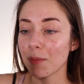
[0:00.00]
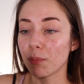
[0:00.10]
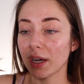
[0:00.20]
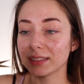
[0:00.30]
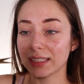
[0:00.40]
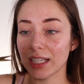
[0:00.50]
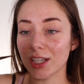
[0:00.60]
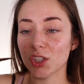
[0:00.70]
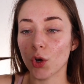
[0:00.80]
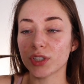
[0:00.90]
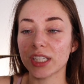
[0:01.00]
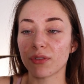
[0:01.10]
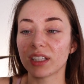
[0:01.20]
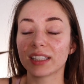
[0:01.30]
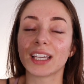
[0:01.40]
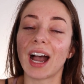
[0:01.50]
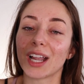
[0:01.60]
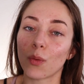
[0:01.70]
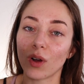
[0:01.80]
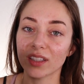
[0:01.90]
but these are definitely
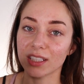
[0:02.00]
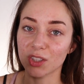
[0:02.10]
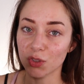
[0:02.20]
high quality